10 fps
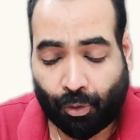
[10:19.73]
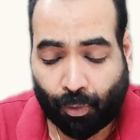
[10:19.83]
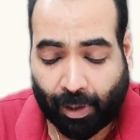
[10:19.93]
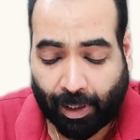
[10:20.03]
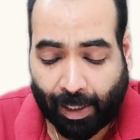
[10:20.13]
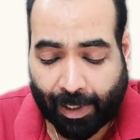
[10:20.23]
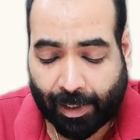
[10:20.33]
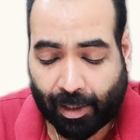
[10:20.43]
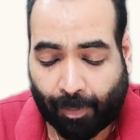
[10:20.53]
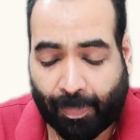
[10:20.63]
to collect
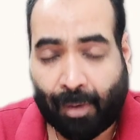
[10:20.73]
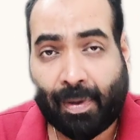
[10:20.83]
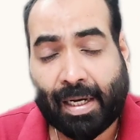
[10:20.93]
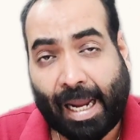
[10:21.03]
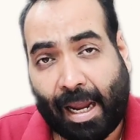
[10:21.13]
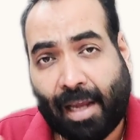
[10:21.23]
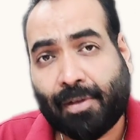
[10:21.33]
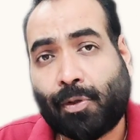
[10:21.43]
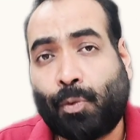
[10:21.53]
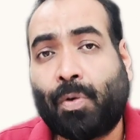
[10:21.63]
the payment
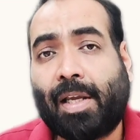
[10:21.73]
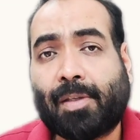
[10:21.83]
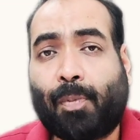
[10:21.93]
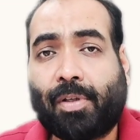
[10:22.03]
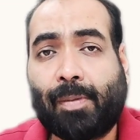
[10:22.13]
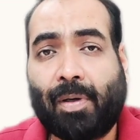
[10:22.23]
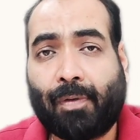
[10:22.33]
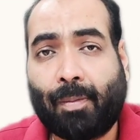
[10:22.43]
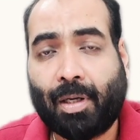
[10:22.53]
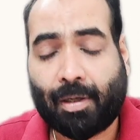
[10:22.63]
as soon as possible
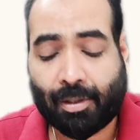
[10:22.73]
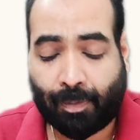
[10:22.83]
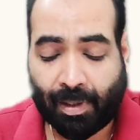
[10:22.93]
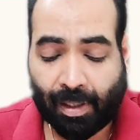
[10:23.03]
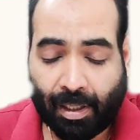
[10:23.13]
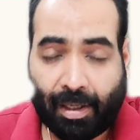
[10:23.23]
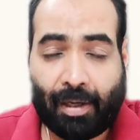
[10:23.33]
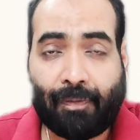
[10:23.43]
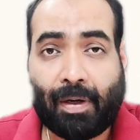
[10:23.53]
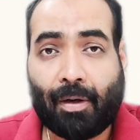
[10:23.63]
from the customer.
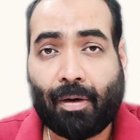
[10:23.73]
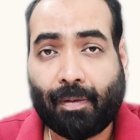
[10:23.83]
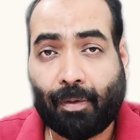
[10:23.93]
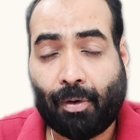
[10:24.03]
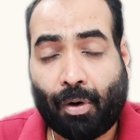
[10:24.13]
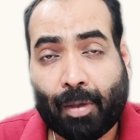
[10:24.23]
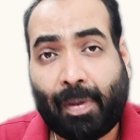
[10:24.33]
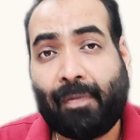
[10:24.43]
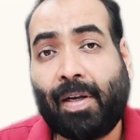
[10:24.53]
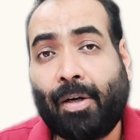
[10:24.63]
He will not
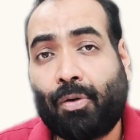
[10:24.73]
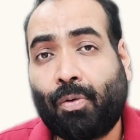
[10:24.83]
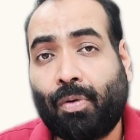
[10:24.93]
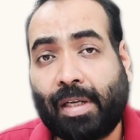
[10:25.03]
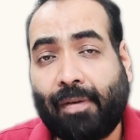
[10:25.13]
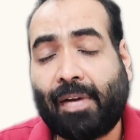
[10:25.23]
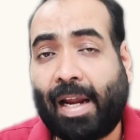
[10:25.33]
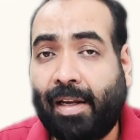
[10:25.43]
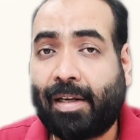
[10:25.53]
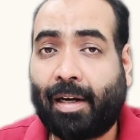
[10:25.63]
be willing to give
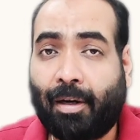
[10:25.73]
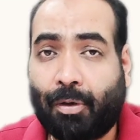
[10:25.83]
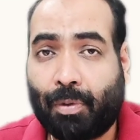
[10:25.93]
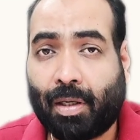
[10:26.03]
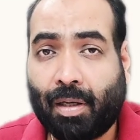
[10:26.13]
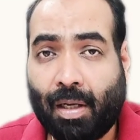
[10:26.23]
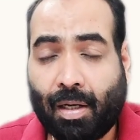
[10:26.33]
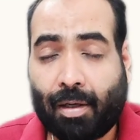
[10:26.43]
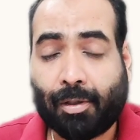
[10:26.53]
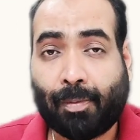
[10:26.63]
any credit to the
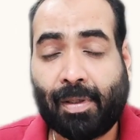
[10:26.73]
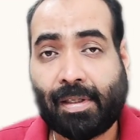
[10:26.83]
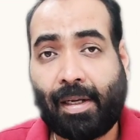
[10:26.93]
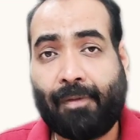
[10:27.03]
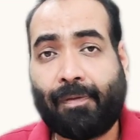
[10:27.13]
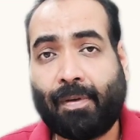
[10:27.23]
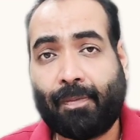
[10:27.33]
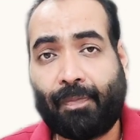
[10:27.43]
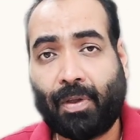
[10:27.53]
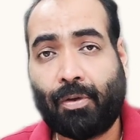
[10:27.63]
customers if
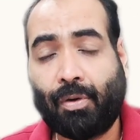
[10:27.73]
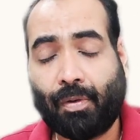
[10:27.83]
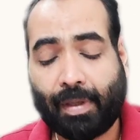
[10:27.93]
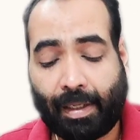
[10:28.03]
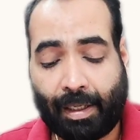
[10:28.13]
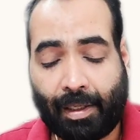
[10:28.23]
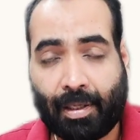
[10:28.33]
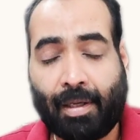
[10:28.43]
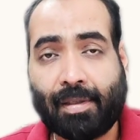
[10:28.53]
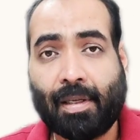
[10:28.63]
he
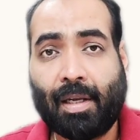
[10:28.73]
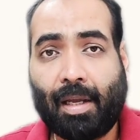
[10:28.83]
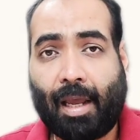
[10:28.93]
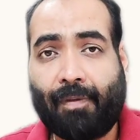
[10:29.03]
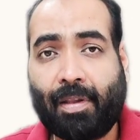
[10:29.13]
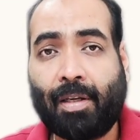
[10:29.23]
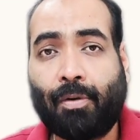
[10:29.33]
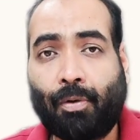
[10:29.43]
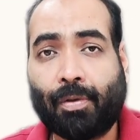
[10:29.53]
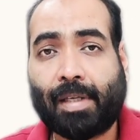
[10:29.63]
thinks everything
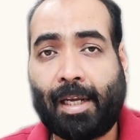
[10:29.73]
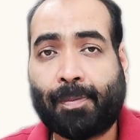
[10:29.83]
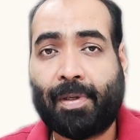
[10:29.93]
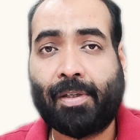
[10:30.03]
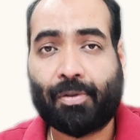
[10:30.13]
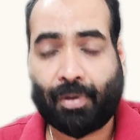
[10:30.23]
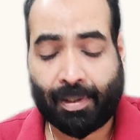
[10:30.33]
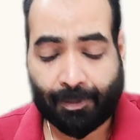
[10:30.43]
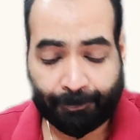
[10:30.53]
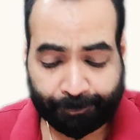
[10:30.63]
goes as per his choice.